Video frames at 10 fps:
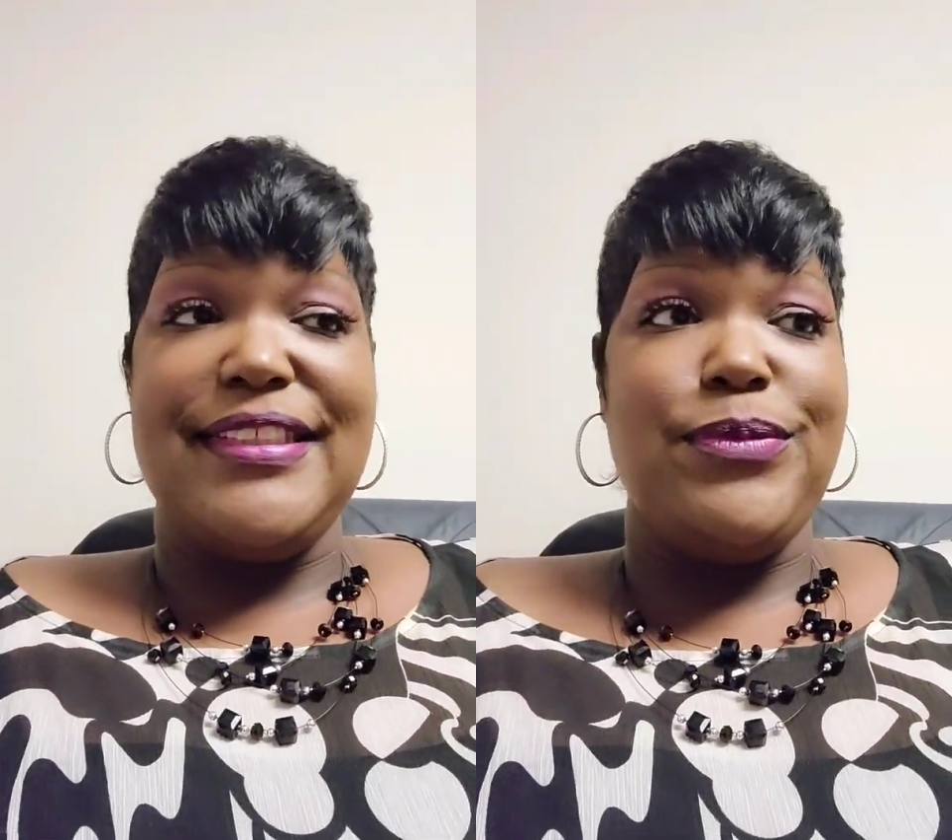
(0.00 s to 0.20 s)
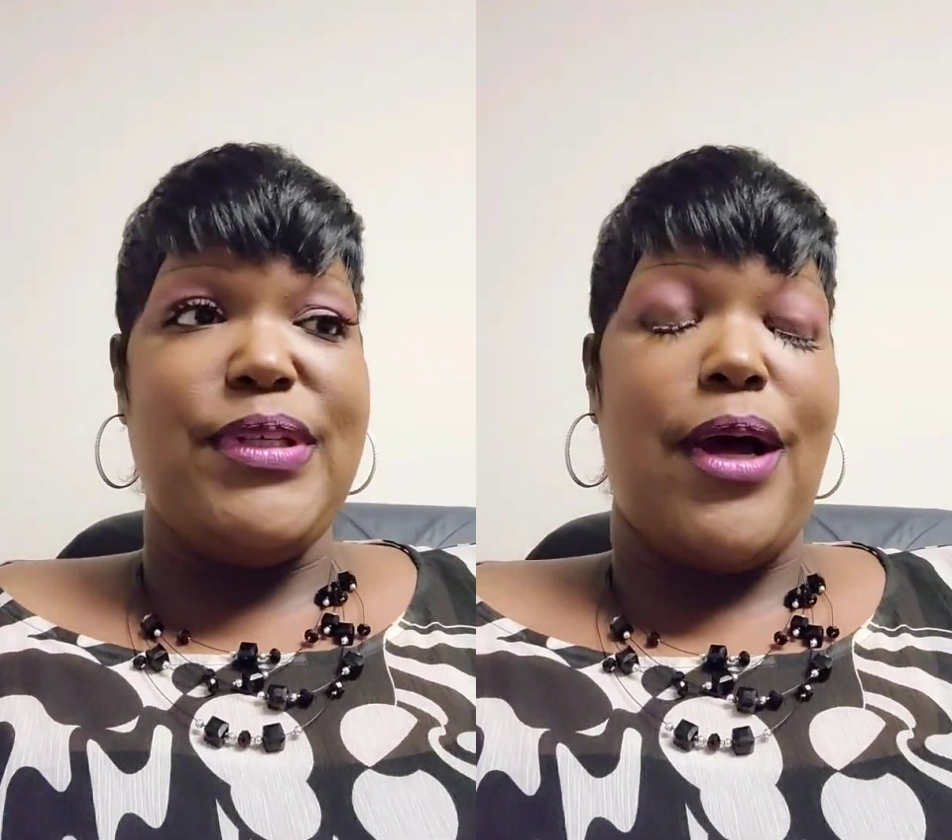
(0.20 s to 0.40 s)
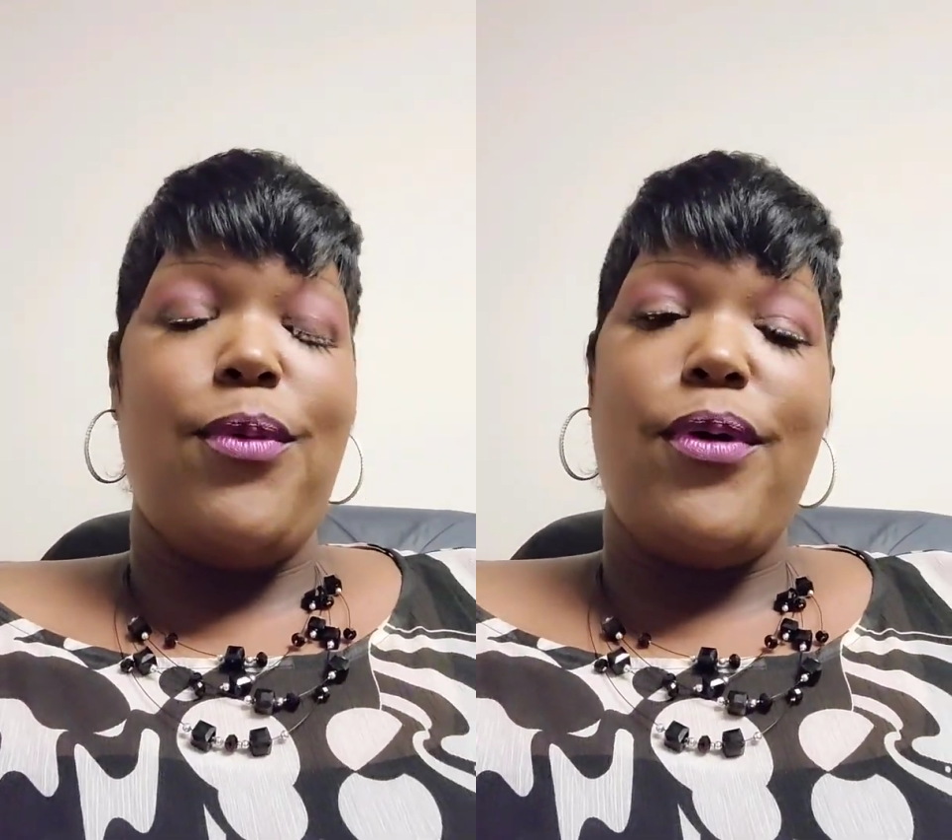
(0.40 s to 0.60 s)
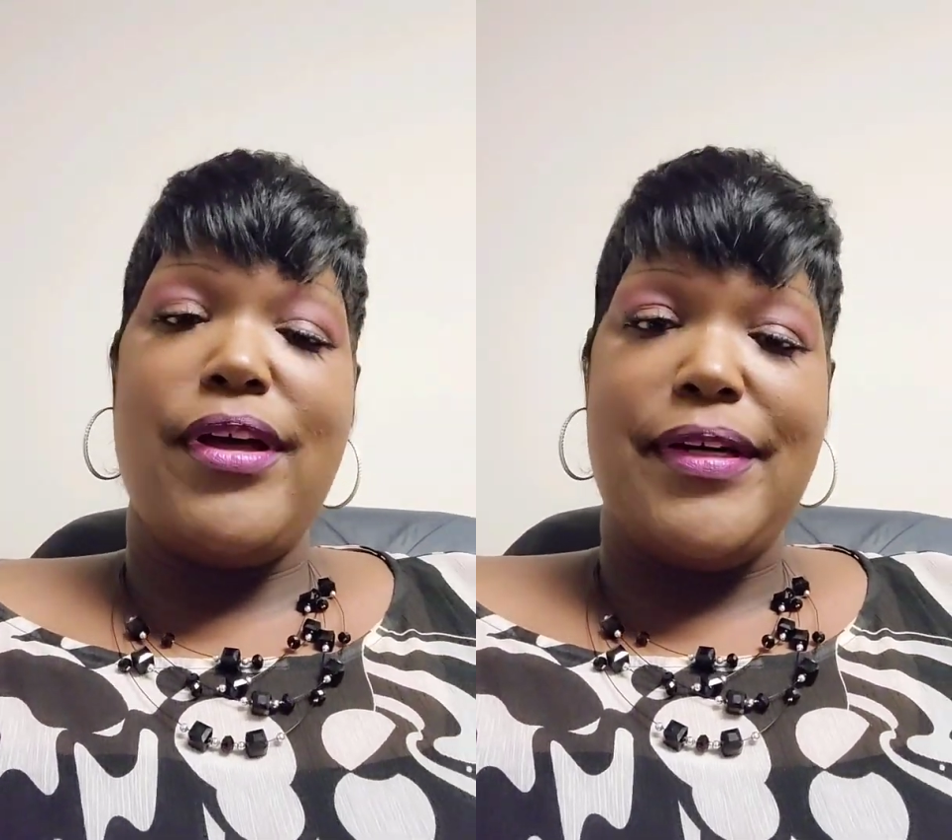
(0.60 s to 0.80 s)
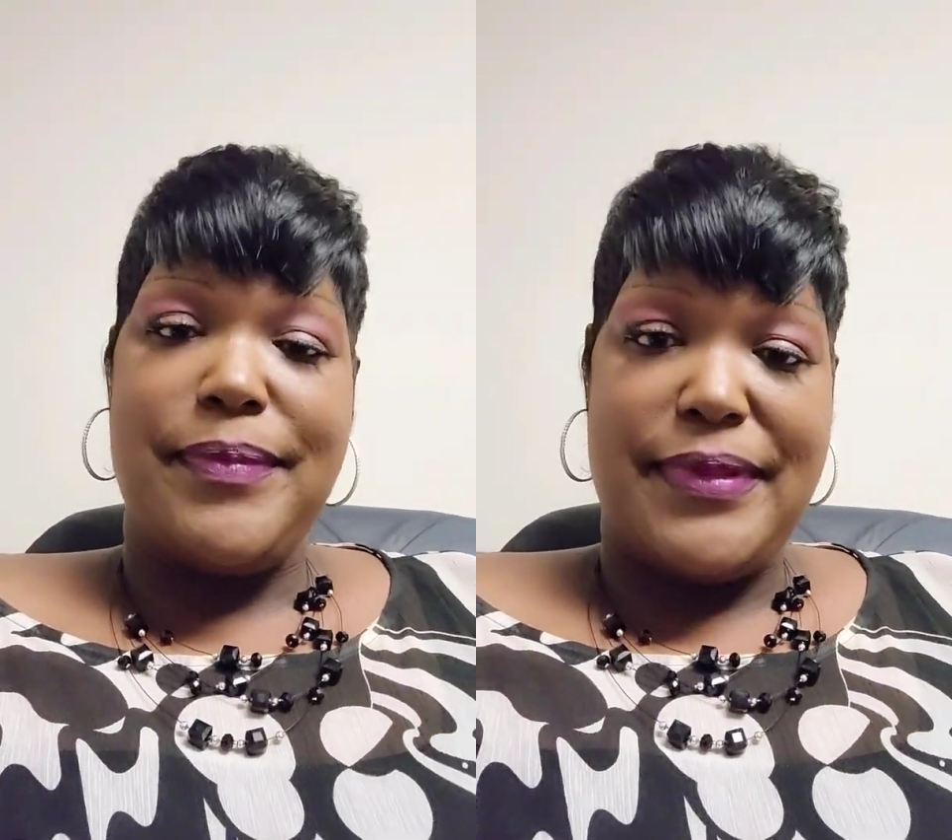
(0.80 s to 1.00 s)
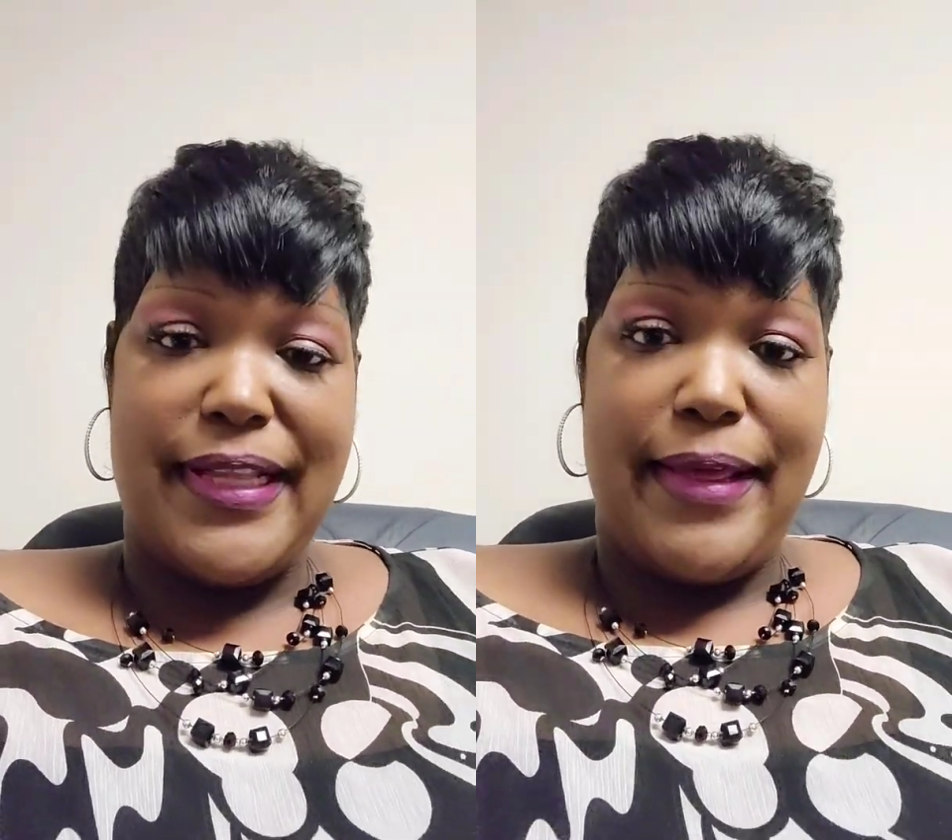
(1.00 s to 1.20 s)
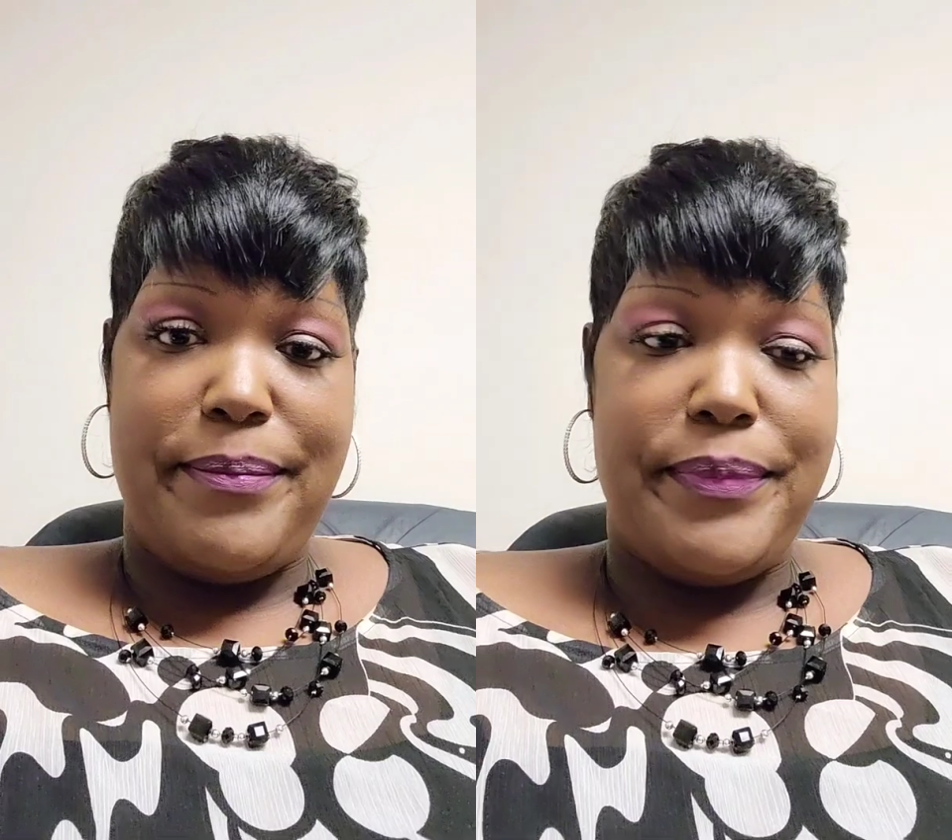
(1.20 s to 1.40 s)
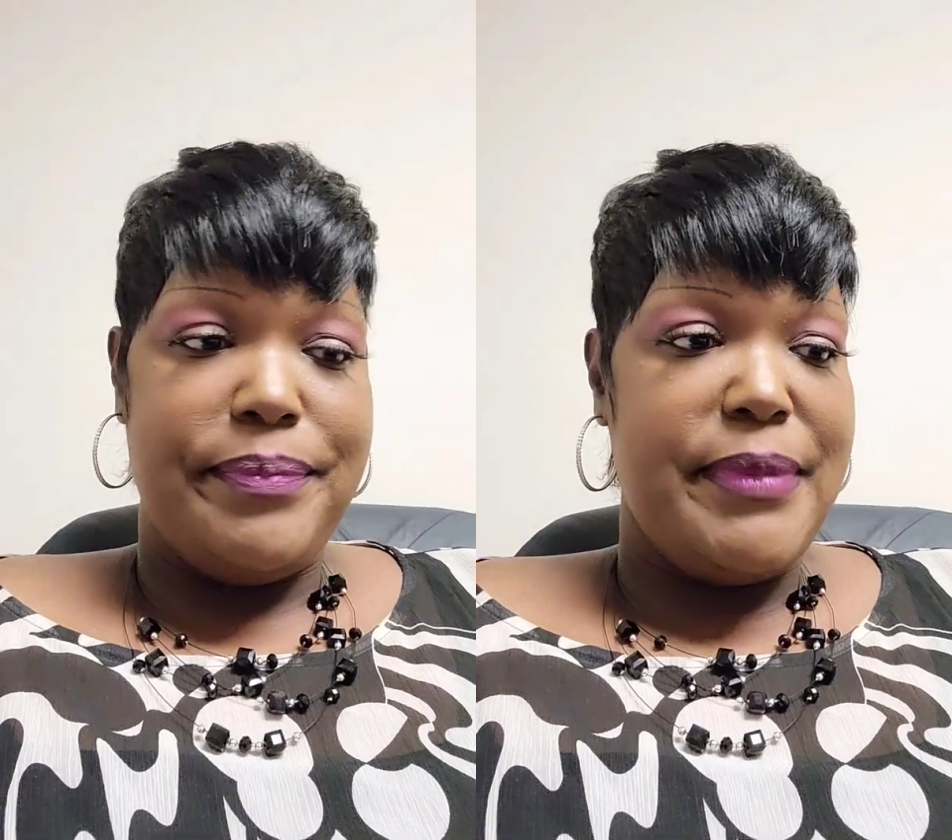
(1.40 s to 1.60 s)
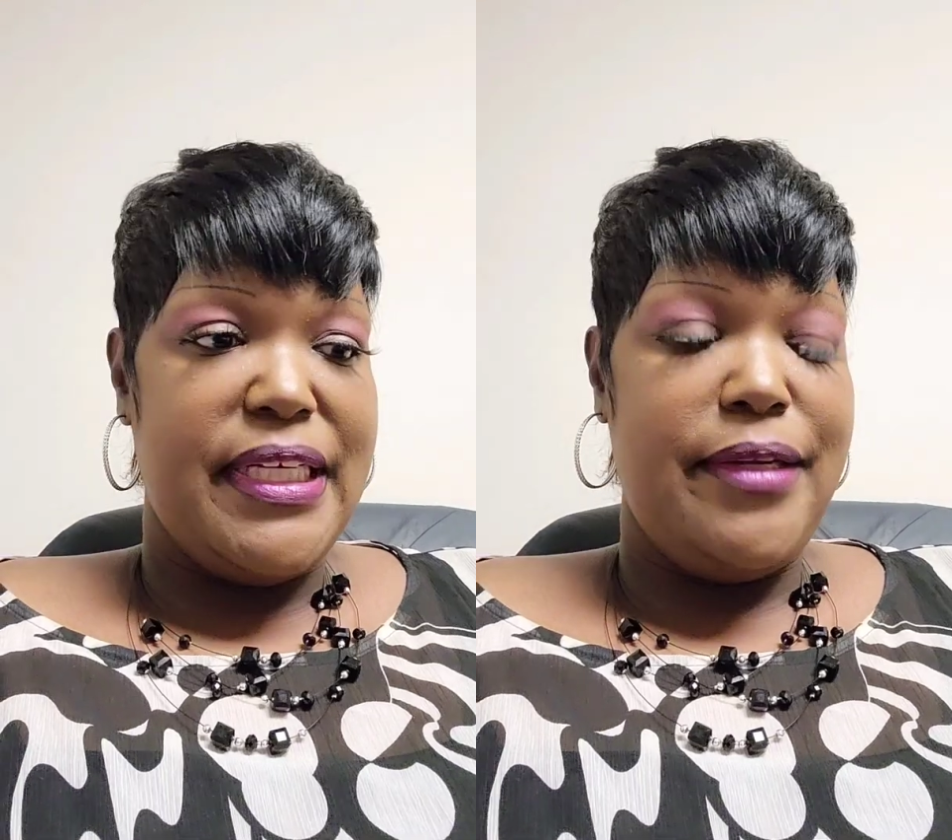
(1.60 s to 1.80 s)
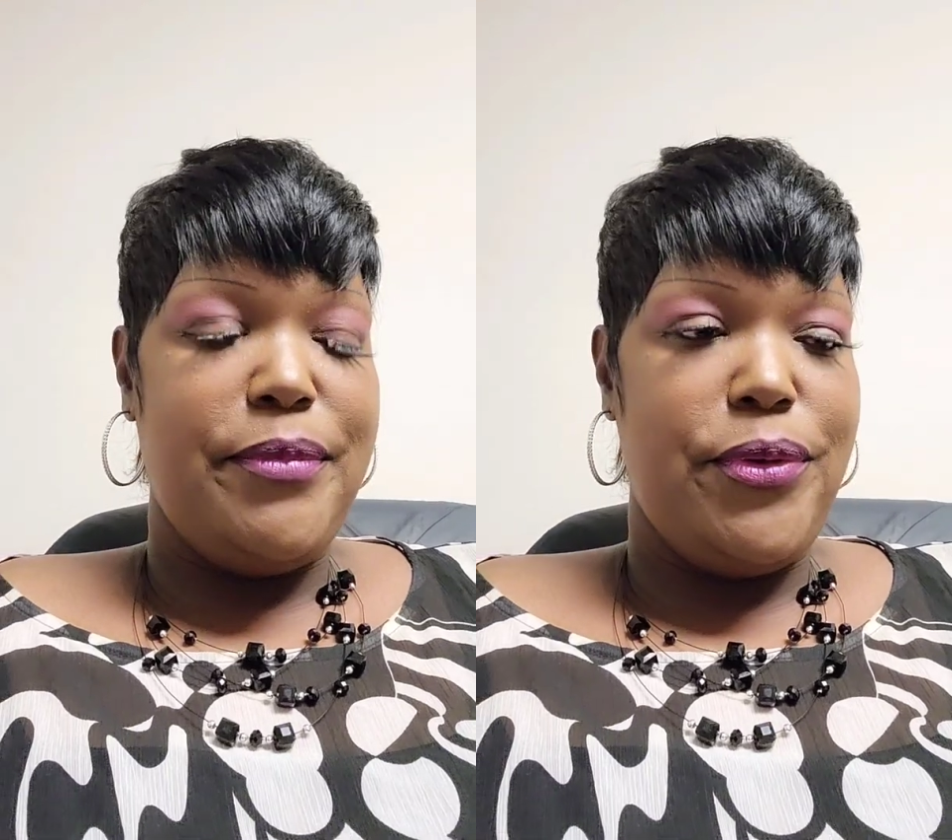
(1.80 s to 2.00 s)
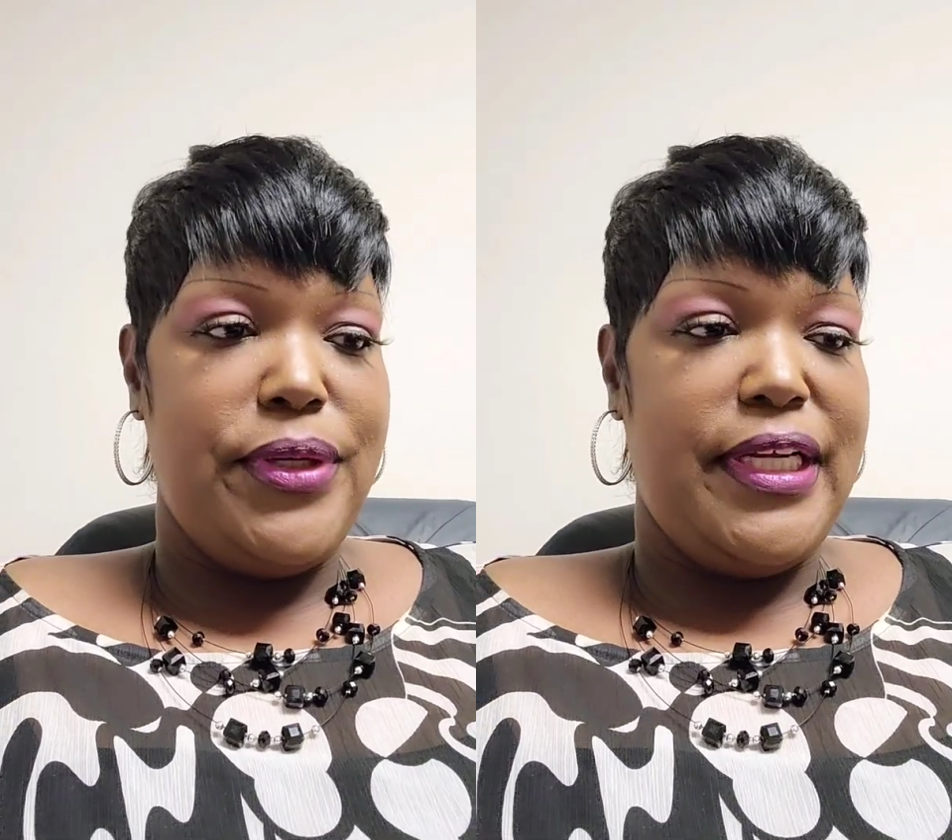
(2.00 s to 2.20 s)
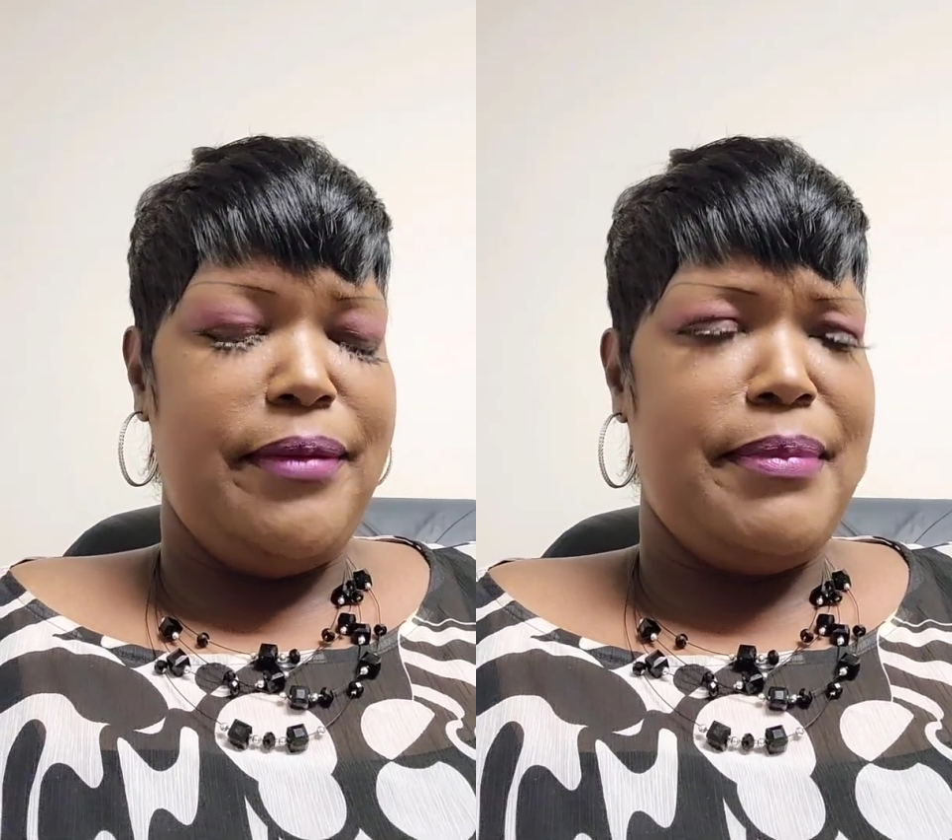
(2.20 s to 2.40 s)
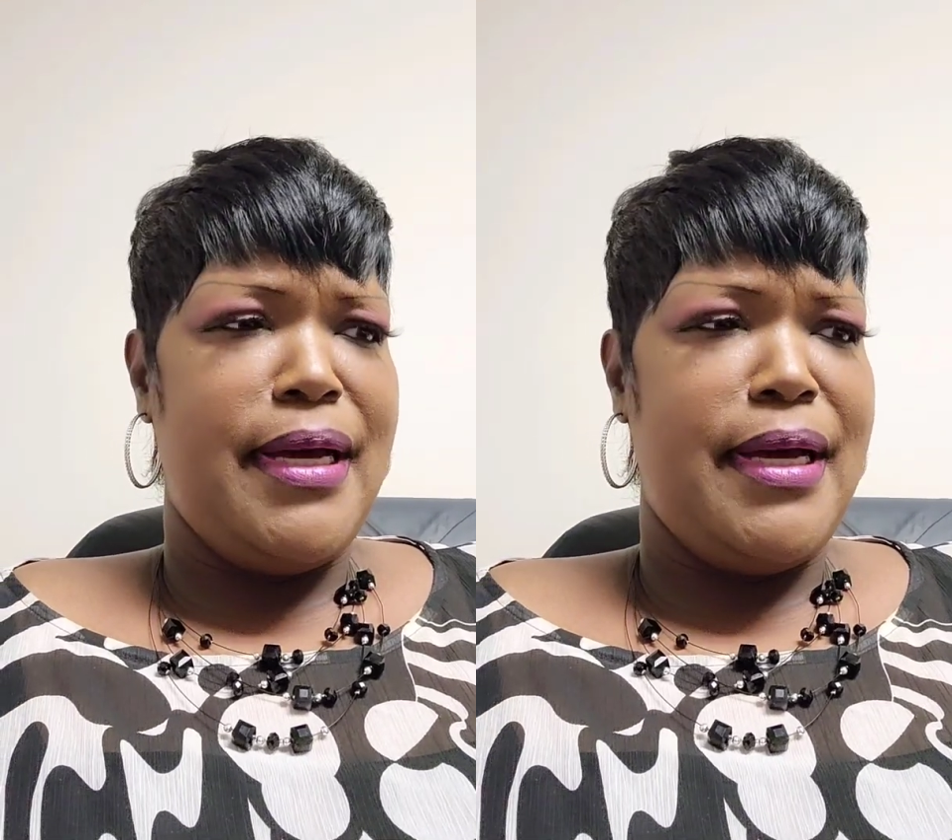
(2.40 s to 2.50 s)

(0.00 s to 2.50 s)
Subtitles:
When I woke up that Monday morning,